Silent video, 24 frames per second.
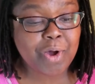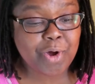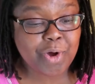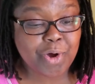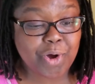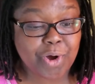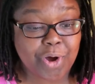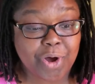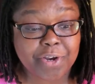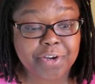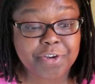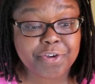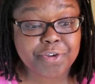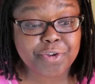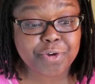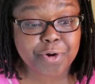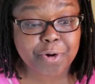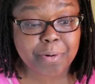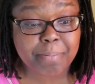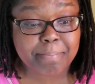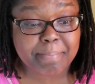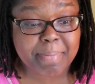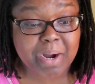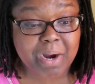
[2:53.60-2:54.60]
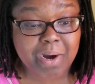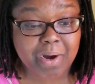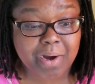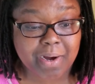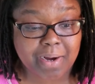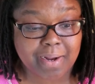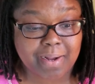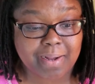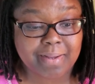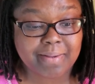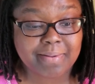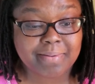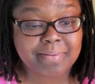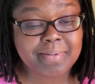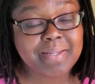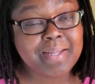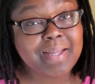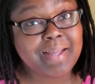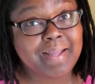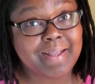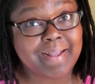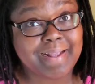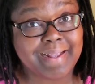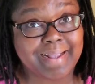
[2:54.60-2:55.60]
"On your mark,
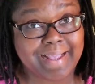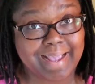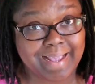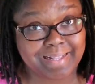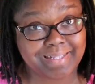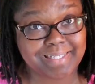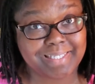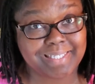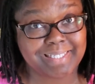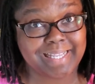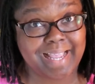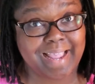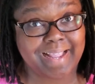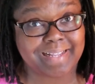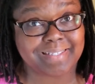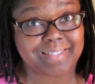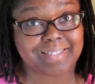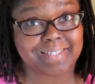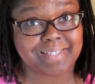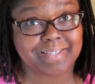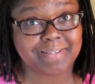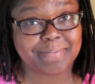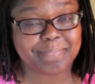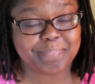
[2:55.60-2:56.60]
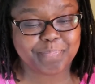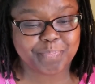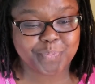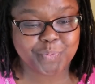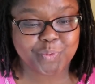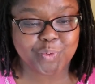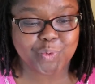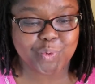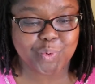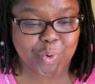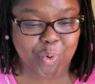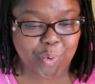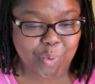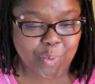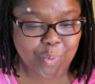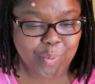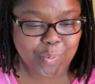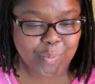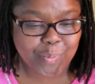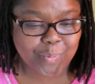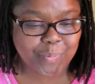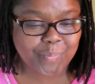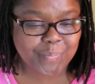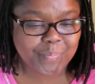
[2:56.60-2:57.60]
get set,
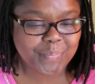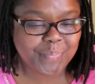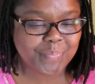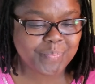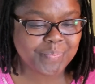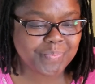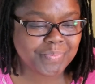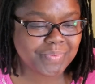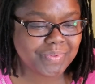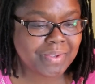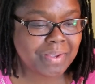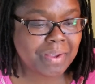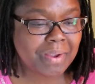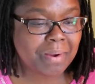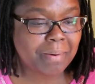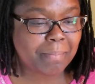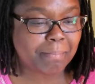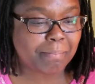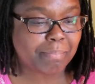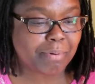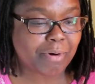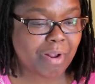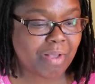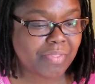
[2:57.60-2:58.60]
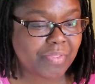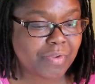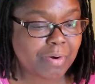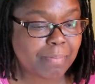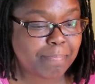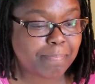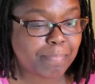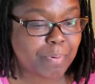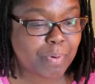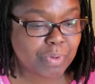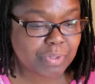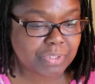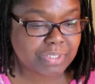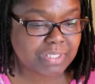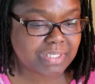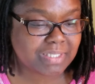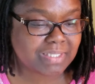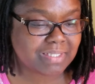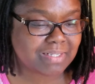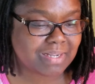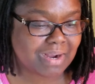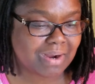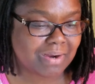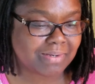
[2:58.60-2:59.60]
go." Brother Puss
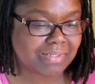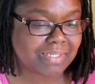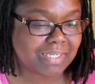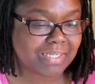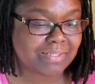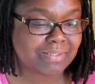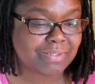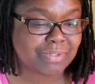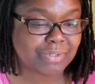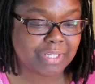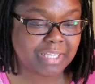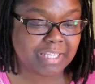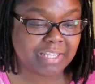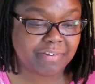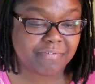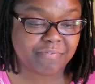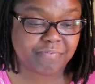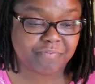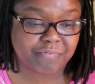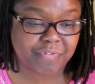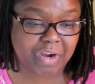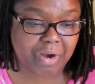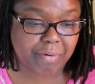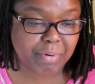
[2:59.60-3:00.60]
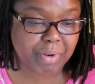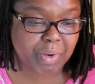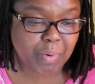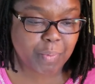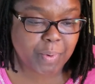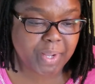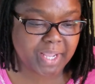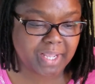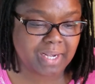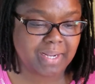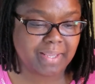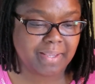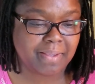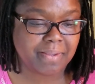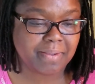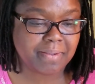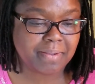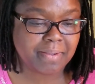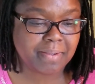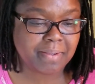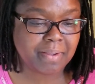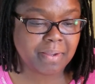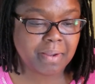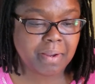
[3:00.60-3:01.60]
started to eat very quickly.
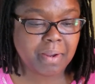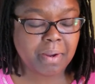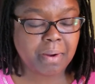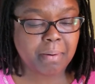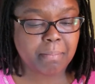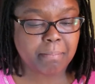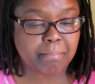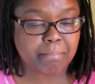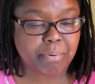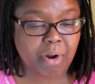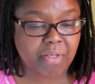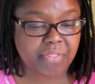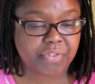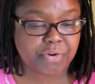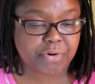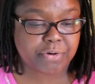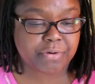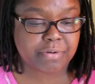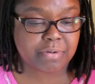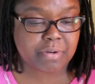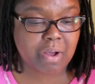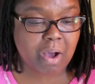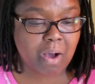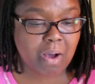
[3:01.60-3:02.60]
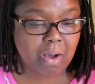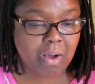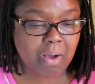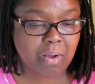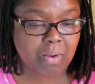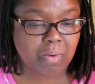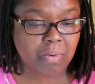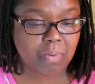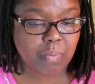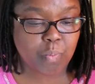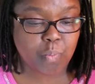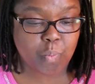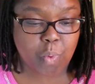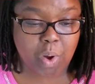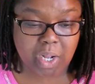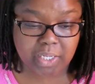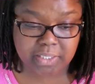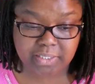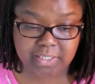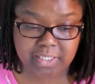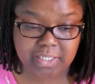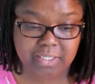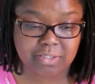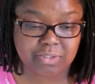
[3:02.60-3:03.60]
Brother Dog,
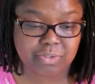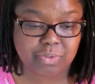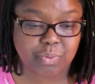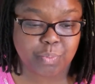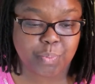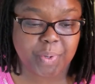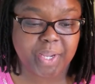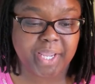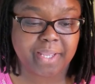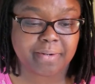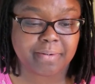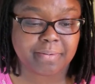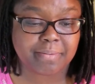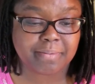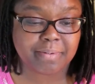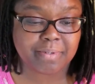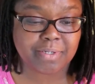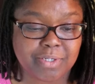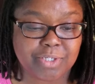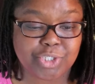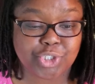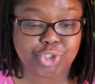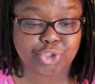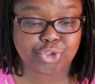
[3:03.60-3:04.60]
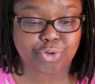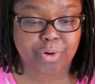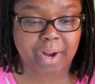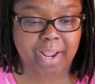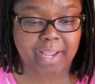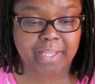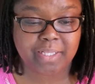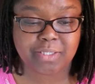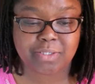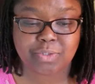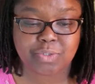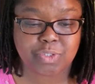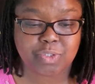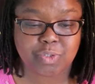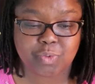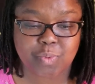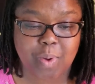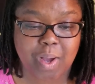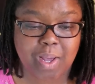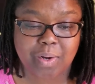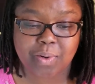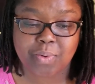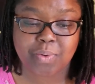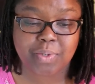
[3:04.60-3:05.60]
wanting to win, tried to
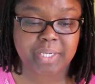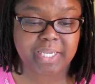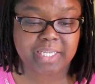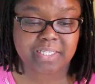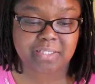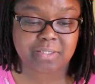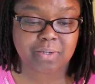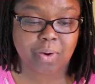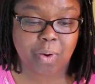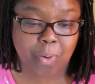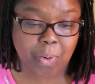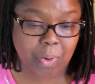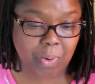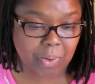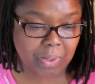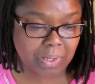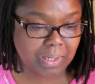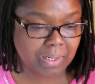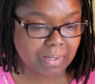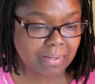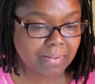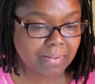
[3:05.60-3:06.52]
swallow it all.